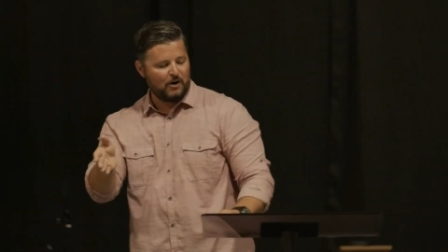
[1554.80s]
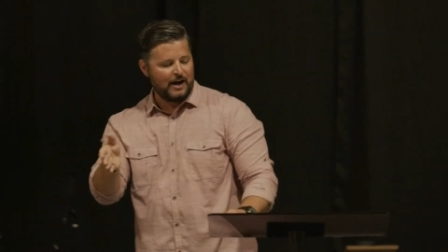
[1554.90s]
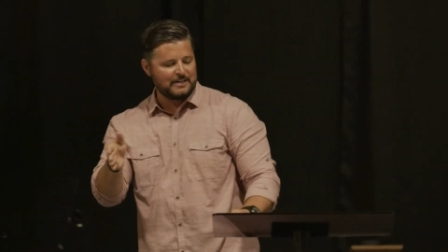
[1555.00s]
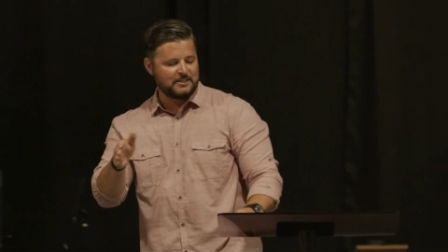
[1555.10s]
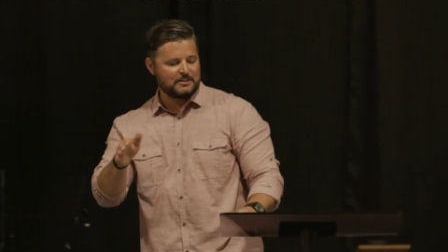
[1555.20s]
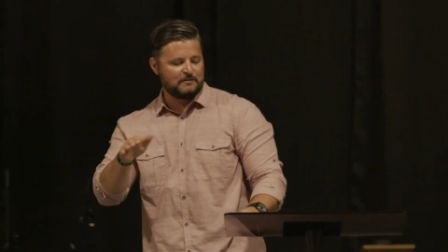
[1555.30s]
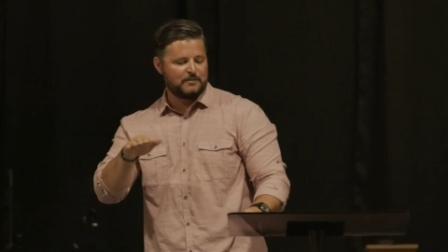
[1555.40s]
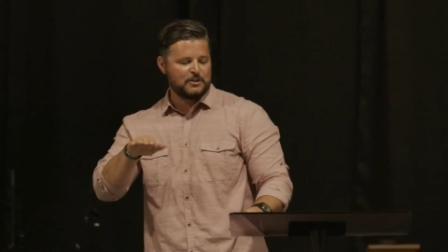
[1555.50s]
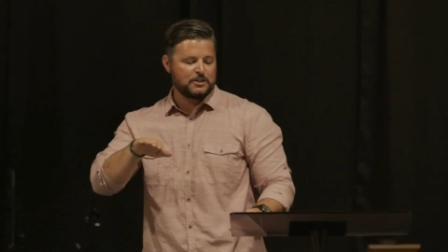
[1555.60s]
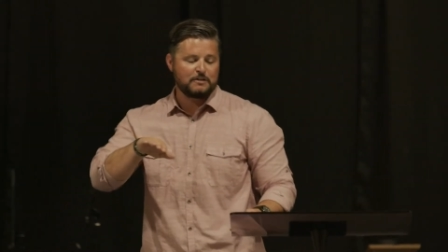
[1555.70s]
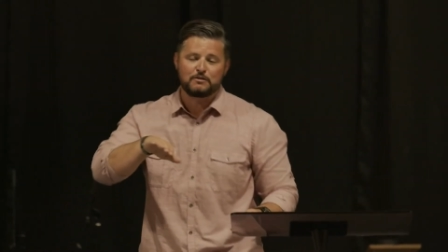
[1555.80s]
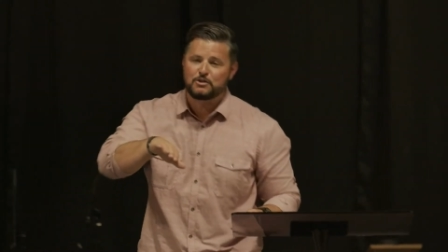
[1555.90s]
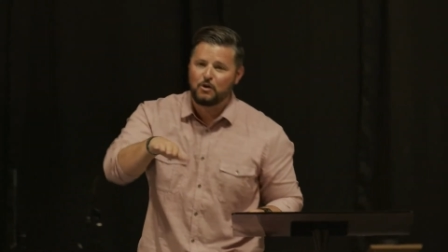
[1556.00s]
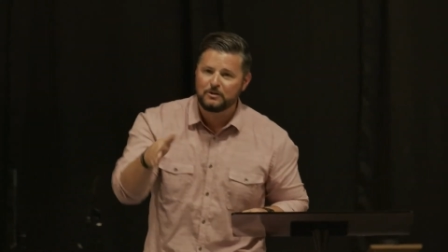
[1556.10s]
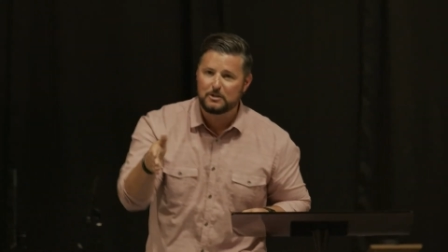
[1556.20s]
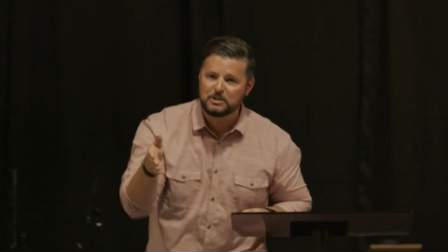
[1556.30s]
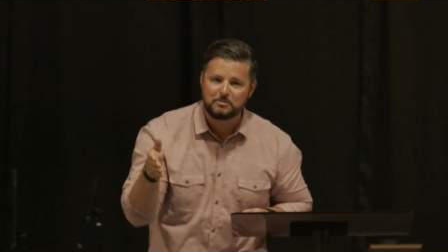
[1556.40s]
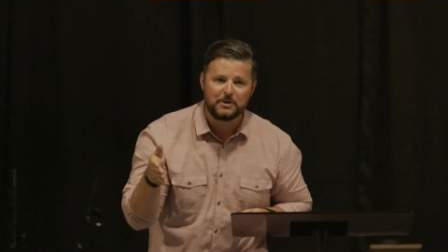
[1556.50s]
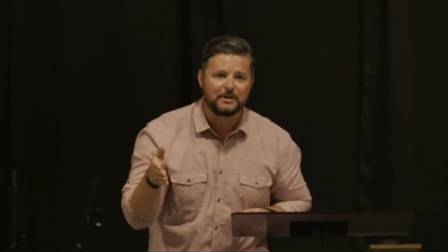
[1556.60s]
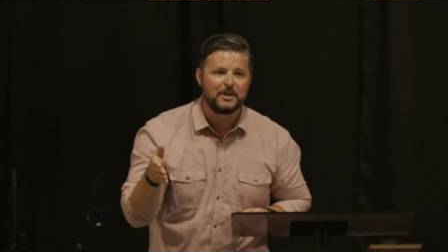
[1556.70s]
far as the division of soul and
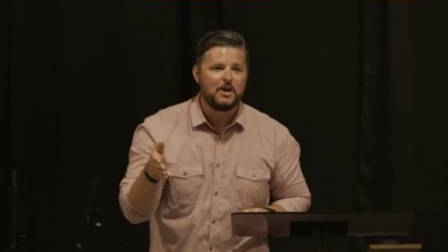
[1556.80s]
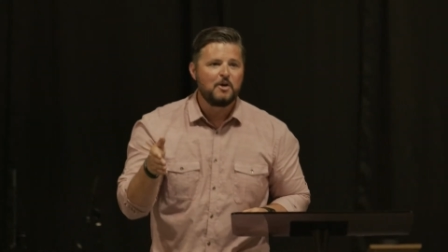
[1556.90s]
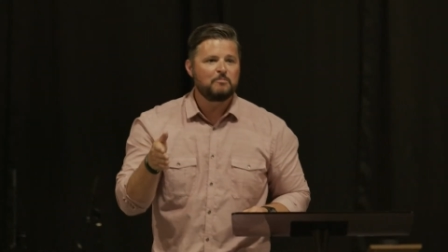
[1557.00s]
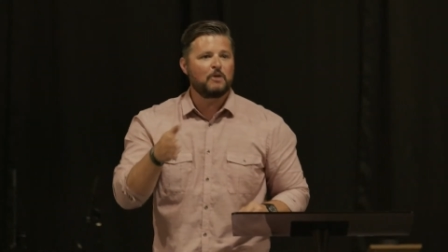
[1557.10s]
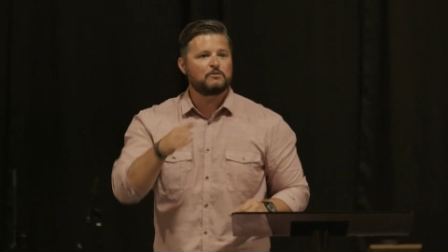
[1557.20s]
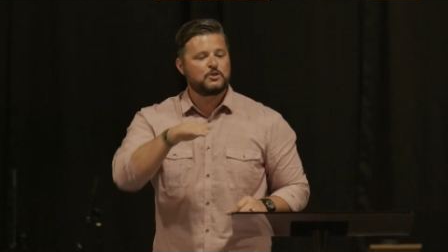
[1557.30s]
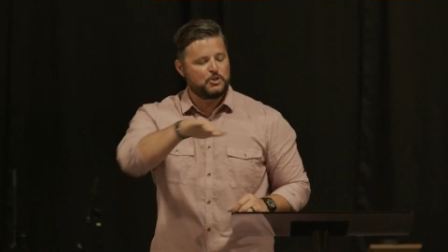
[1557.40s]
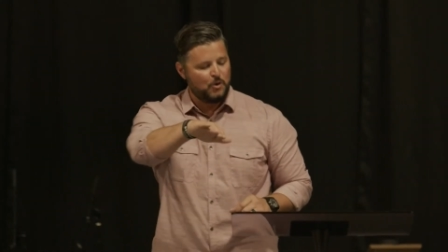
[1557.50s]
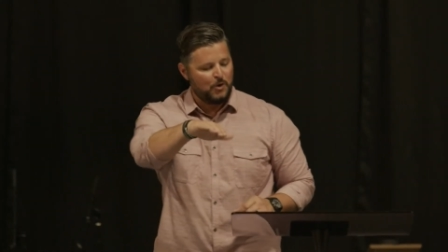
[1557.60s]
spirit, both